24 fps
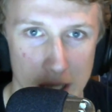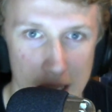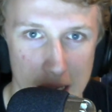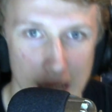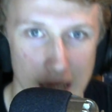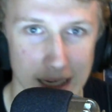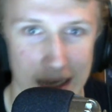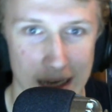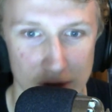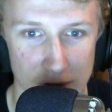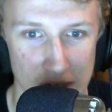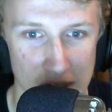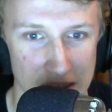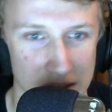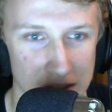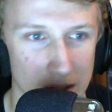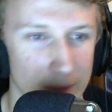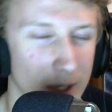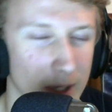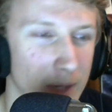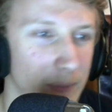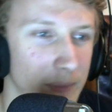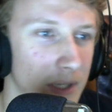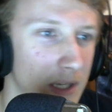Counter-attack
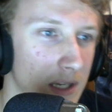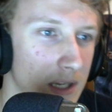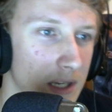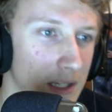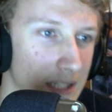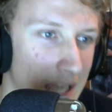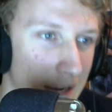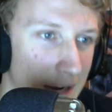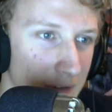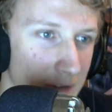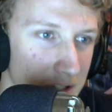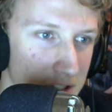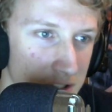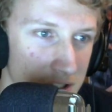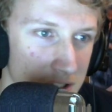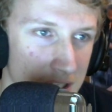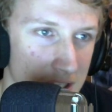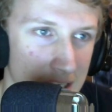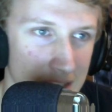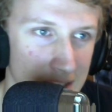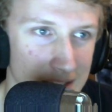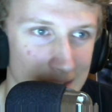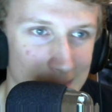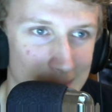up. Carrick just
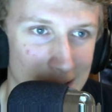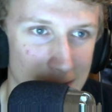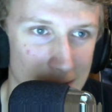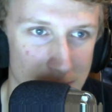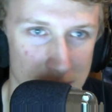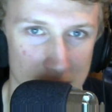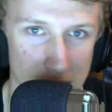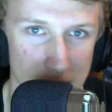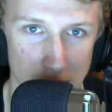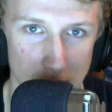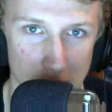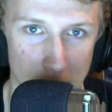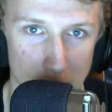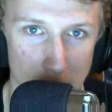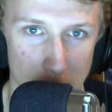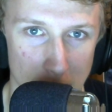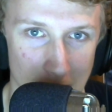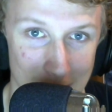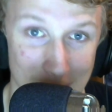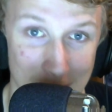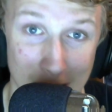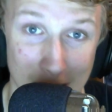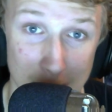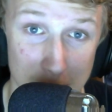kicked it back to his own
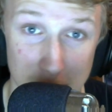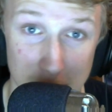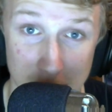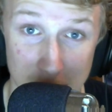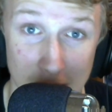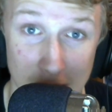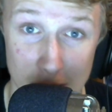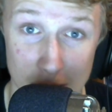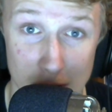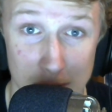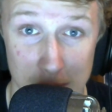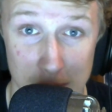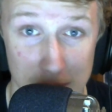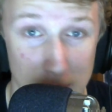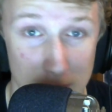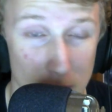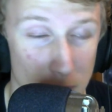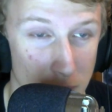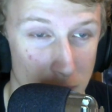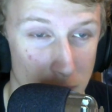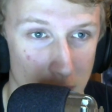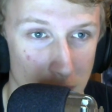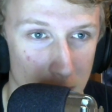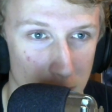goalkeeper. Carrick, Carrick could be through
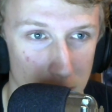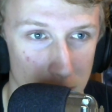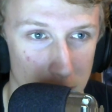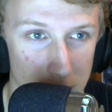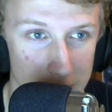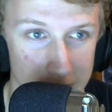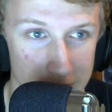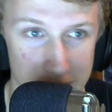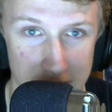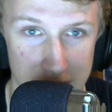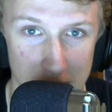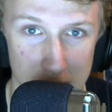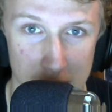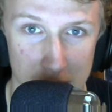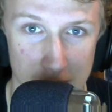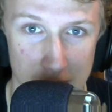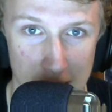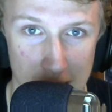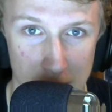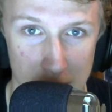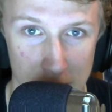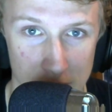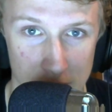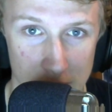on goal and he'd turn
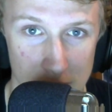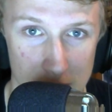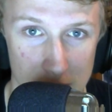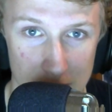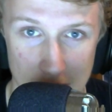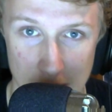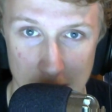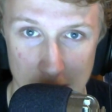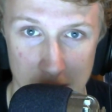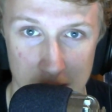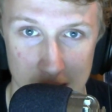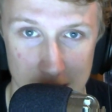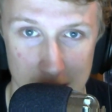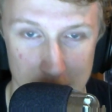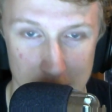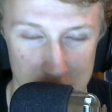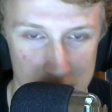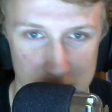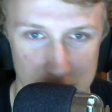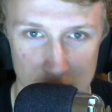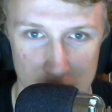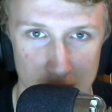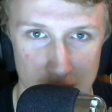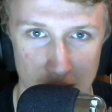around, round the keeper, just
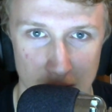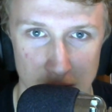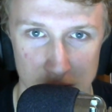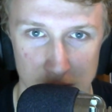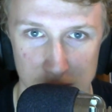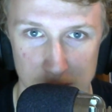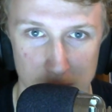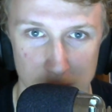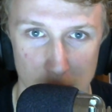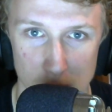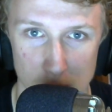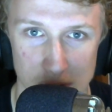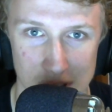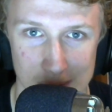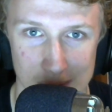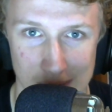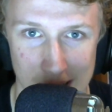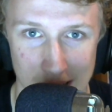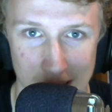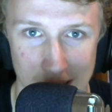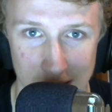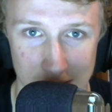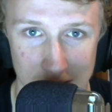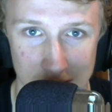turn around, and just boot it
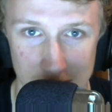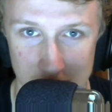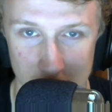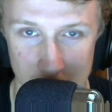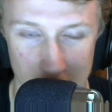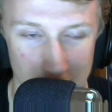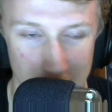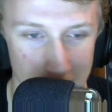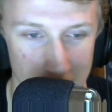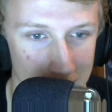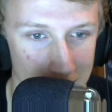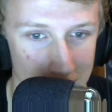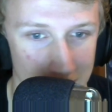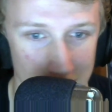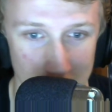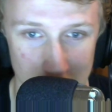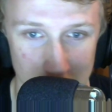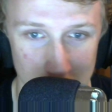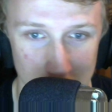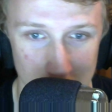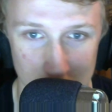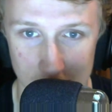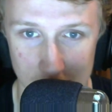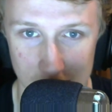back to De Gea.
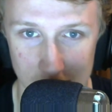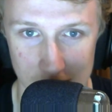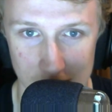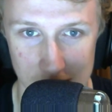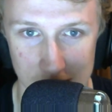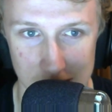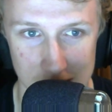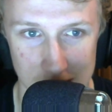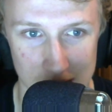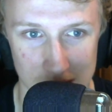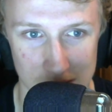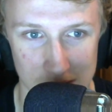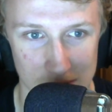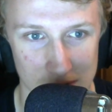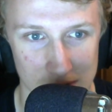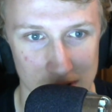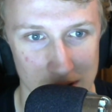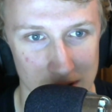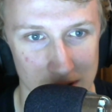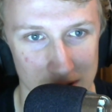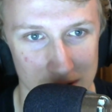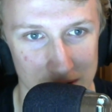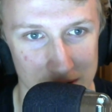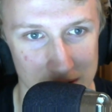It's it's yeah.
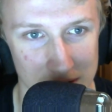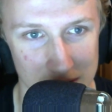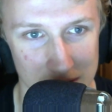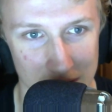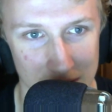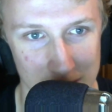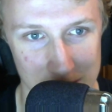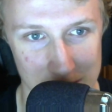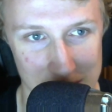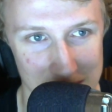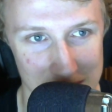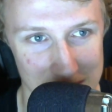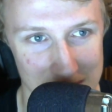ridiculous at times.